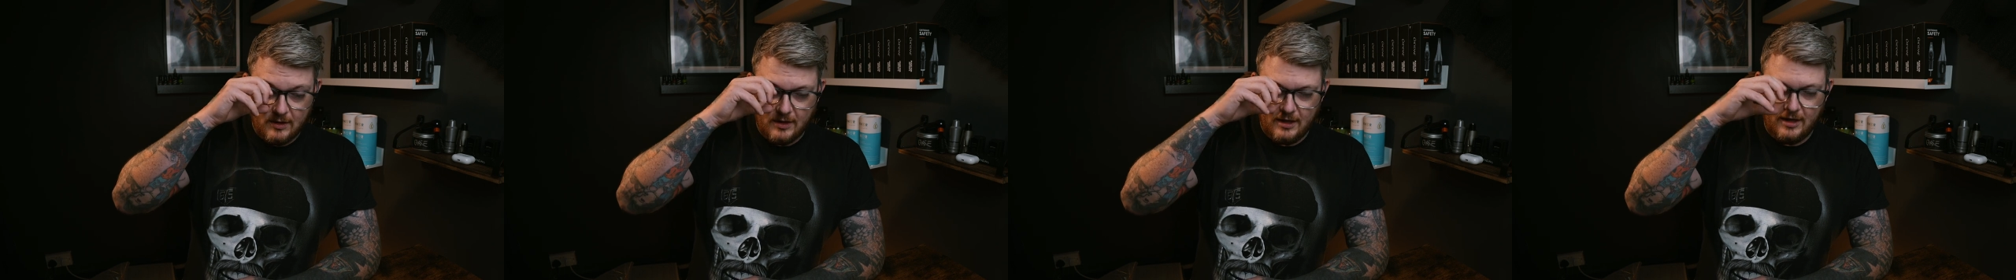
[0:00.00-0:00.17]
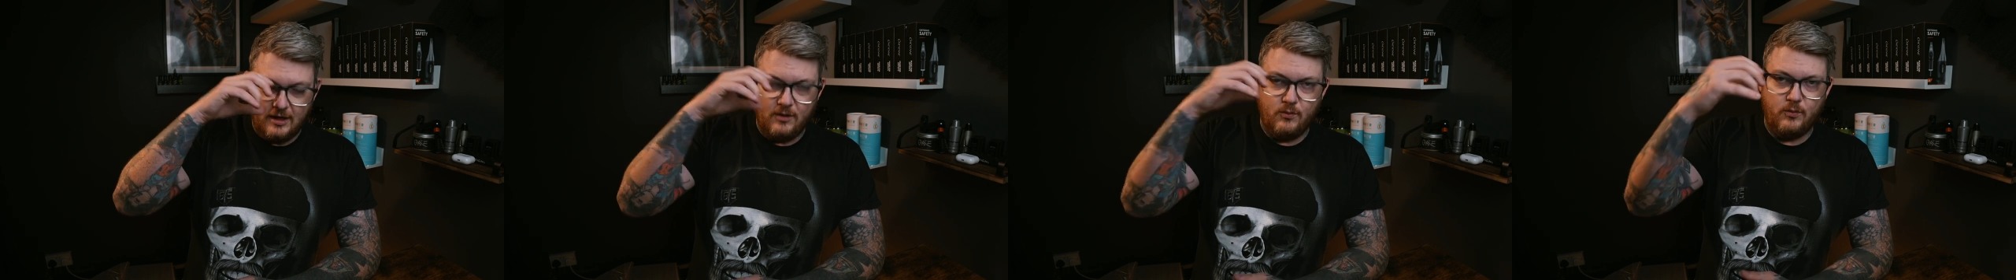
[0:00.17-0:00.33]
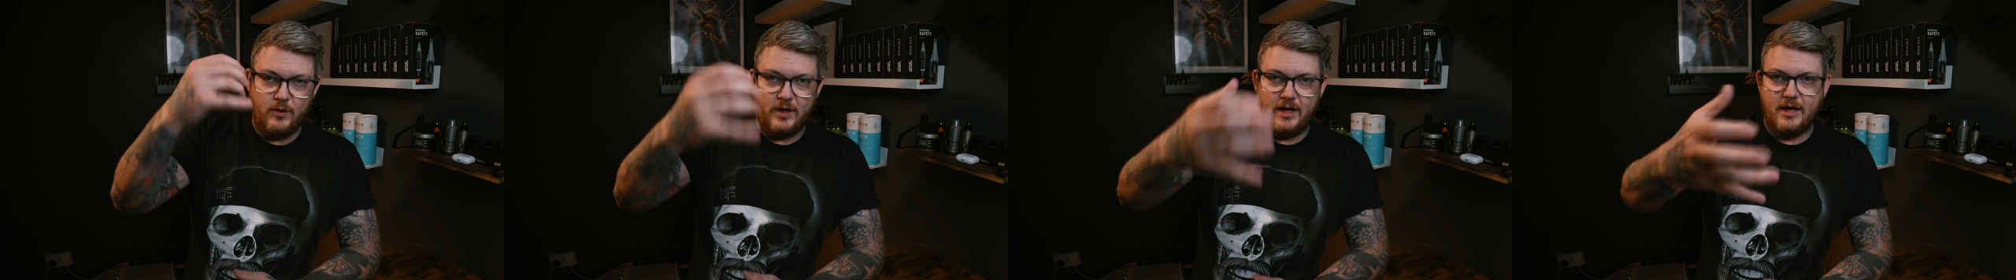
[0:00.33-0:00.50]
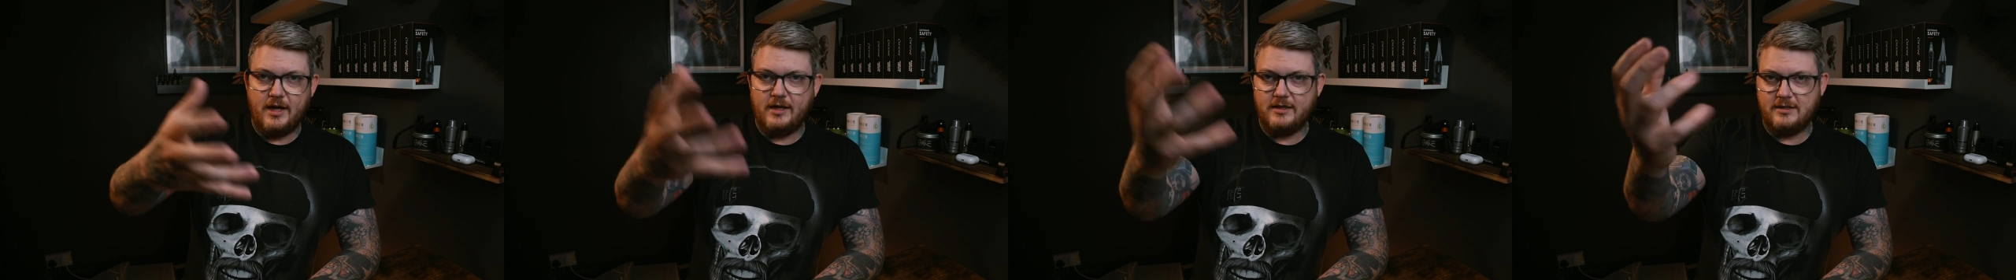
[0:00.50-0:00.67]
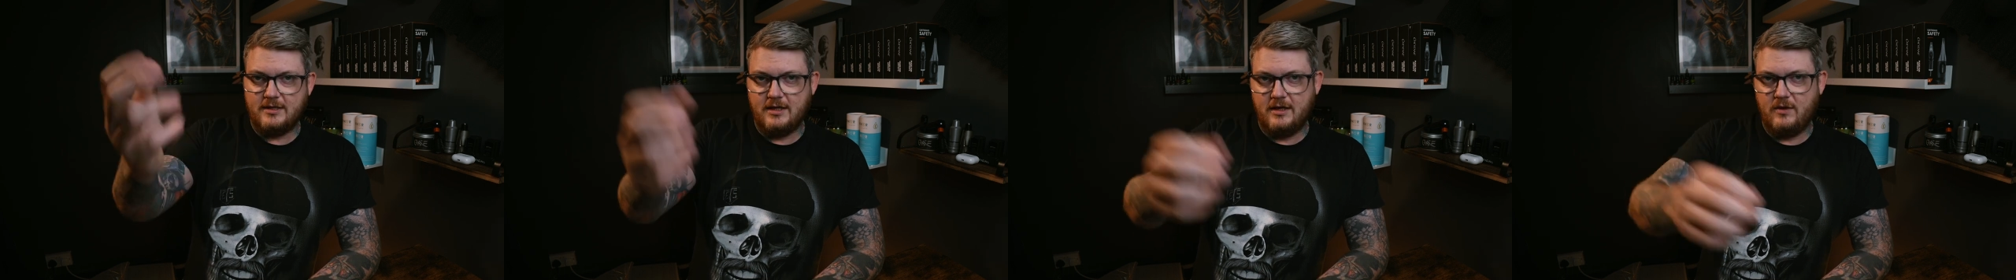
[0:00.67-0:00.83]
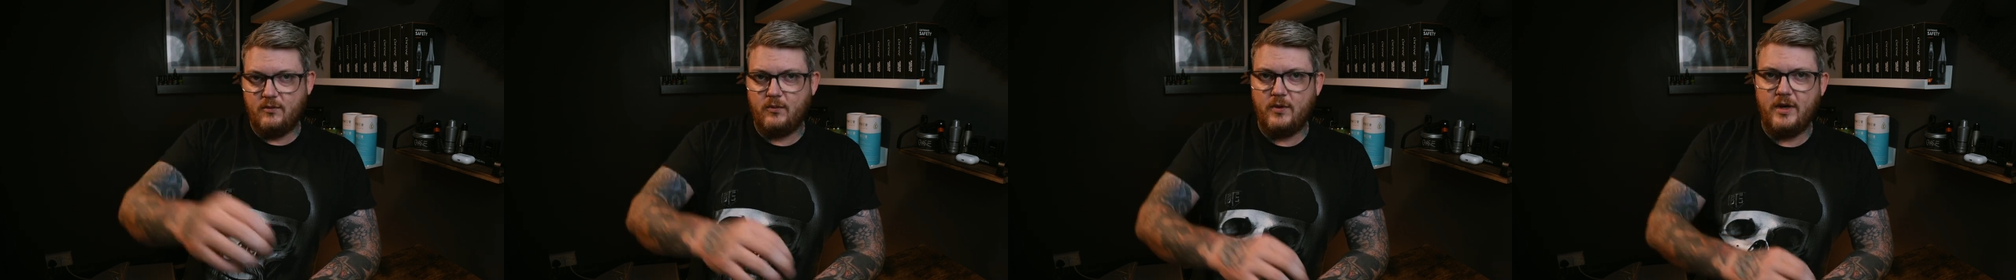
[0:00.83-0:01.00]
It
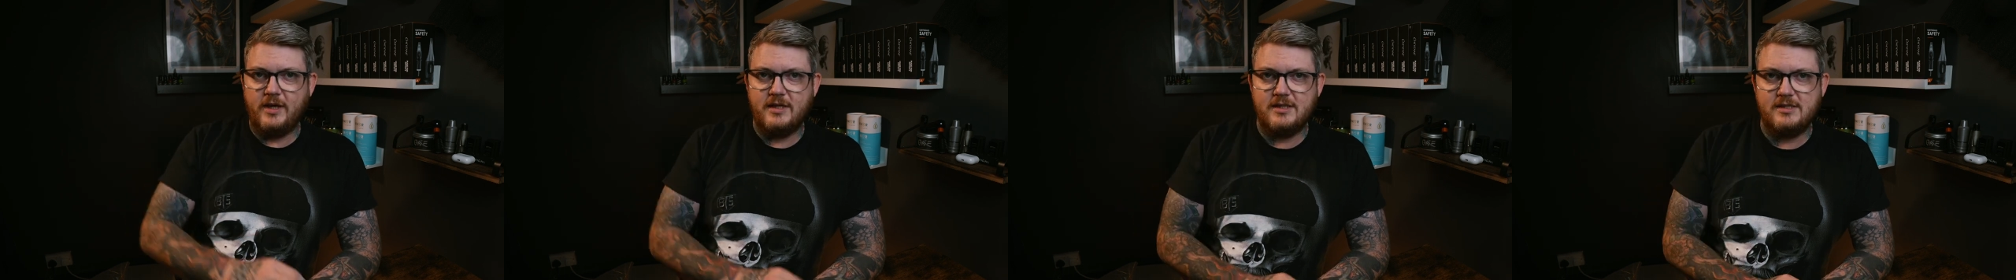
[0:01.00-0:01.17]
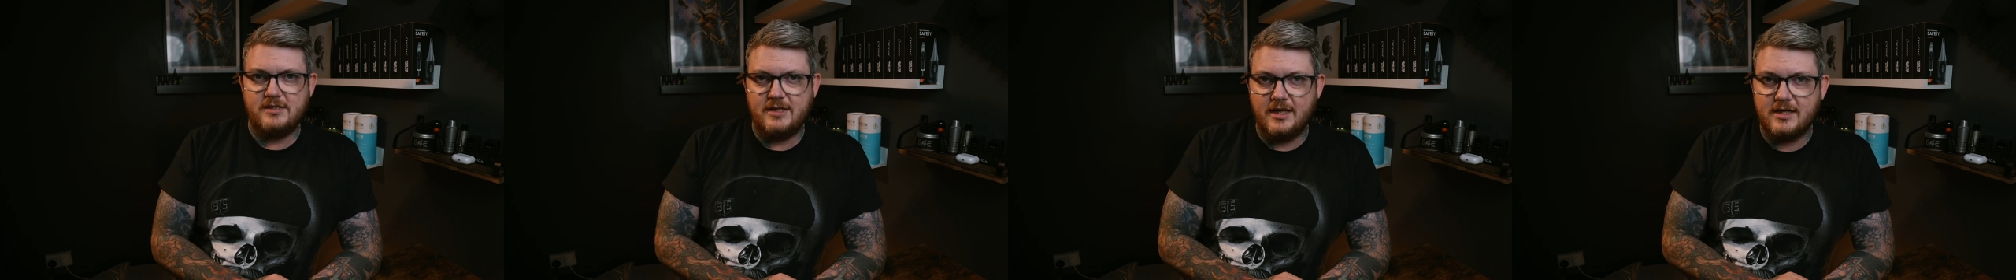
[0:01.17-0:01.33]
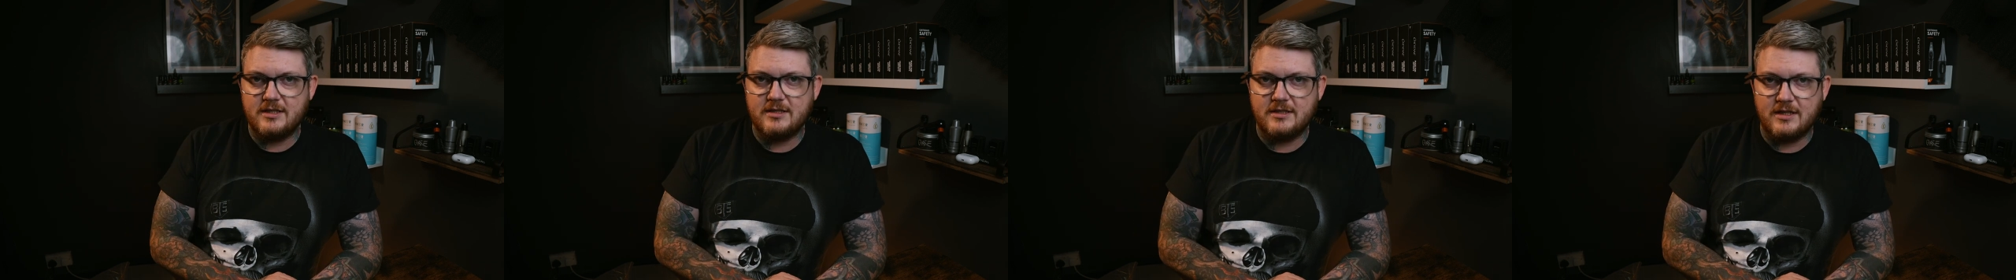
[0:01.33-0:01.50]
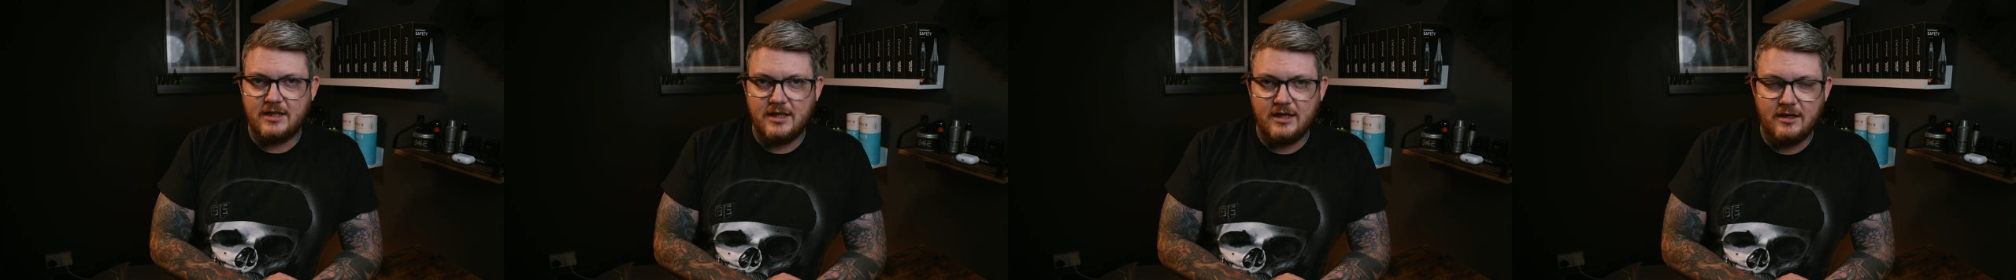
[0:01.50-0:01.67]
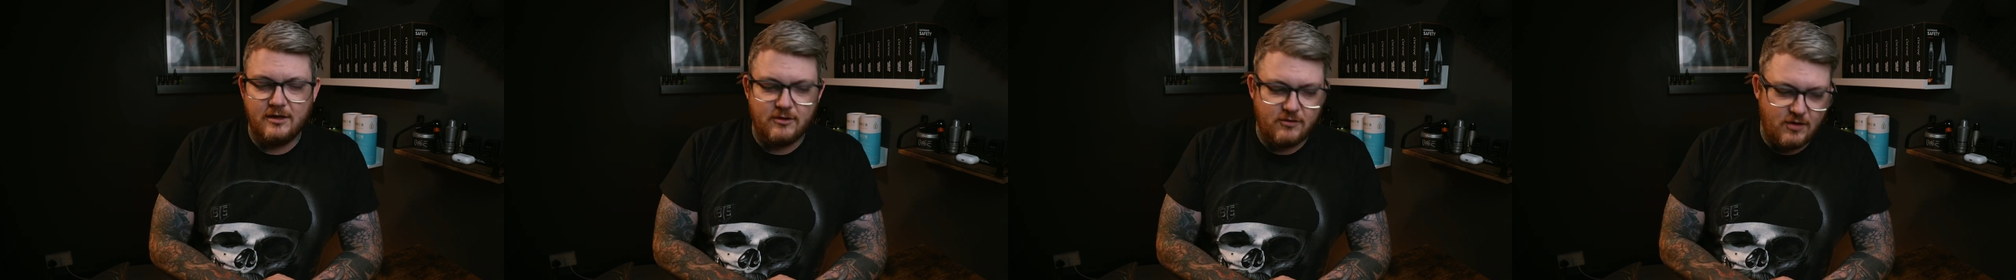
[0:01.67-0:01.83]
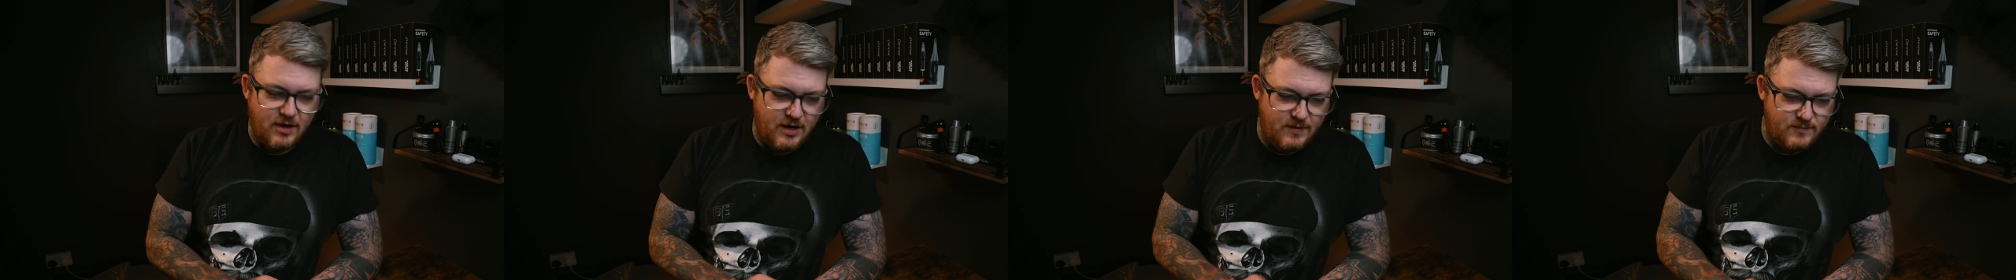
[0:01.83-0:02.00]
weighs 6
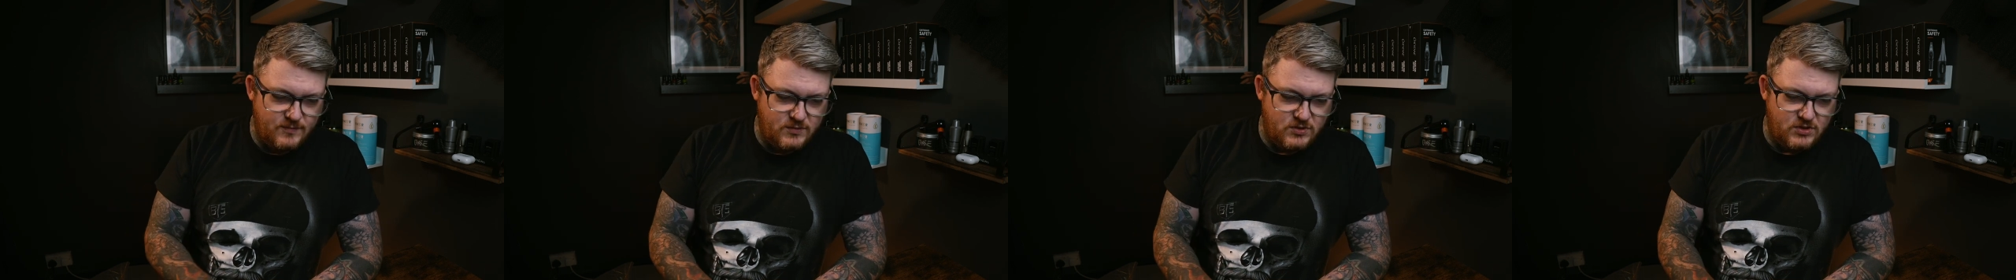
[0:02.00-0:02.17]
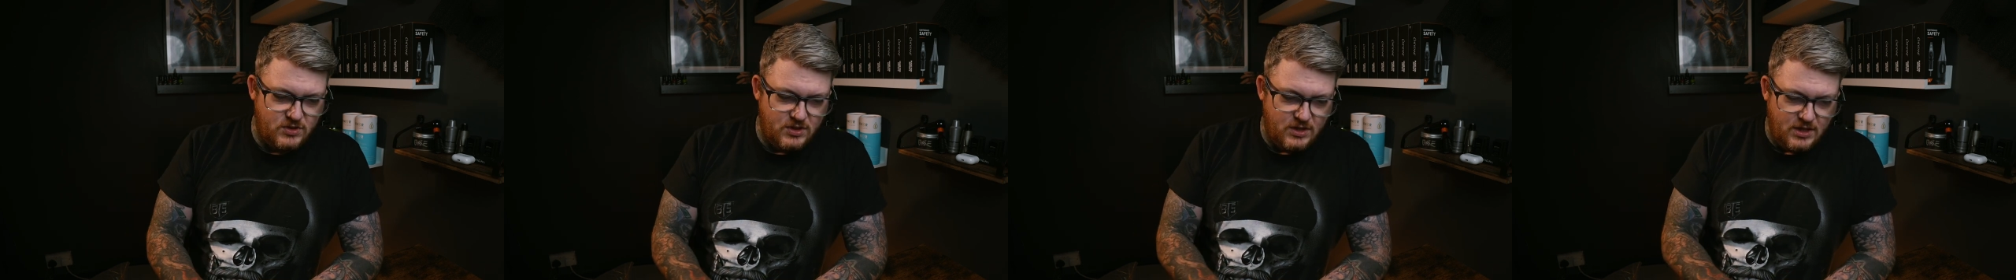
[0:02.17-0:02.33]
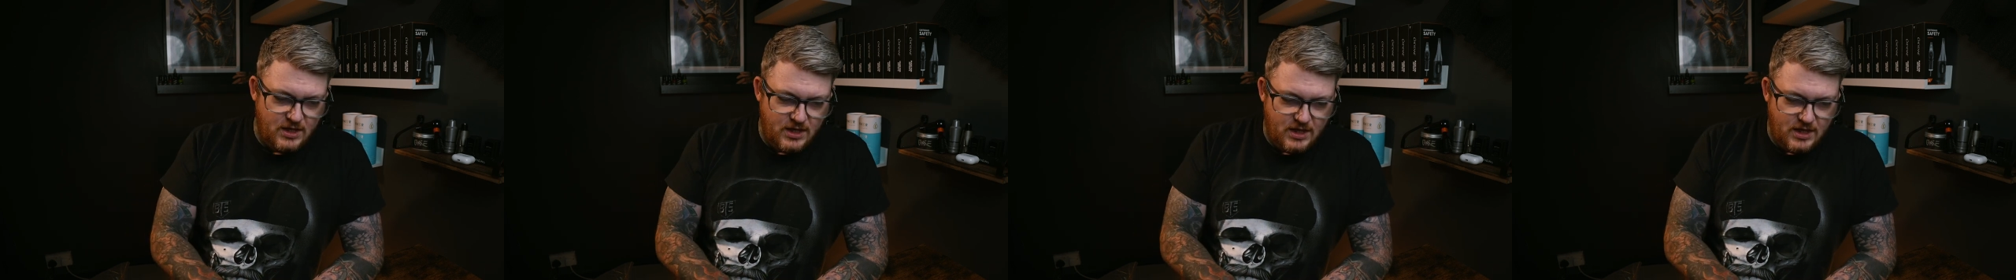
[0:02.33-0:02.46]
kilograms.